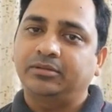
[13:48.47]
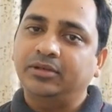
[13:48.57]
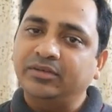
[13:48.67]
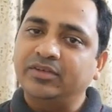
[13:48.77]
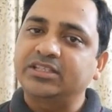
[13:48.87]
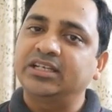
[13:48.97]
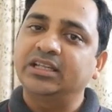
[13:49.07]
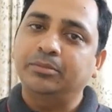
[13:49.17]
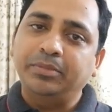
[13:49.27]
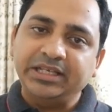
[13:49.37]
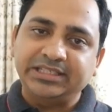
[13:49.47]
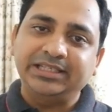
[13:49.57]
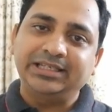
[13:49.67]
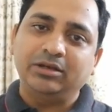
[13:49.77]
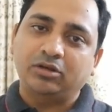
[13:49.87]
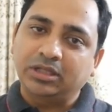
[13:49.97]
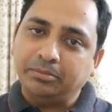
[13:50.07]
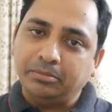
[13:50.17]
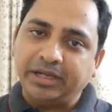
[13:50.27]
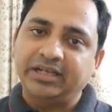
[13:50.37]
investing in the basic or the
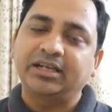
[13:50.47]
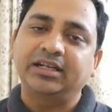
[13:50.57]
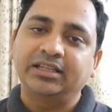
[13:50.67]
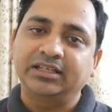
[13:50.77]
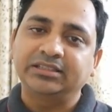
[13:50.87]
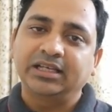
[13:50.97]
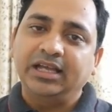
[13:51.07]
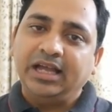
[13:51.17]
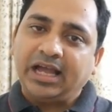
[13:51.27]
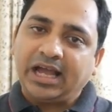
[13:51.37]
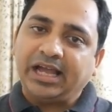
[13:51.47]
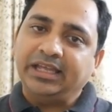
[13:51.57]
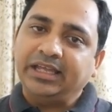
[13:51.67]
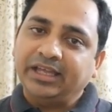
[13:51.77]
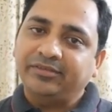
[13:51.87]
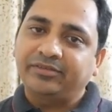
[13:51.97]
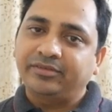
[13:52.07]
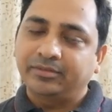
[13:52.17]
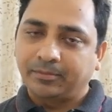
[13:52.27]
mandatory things, I have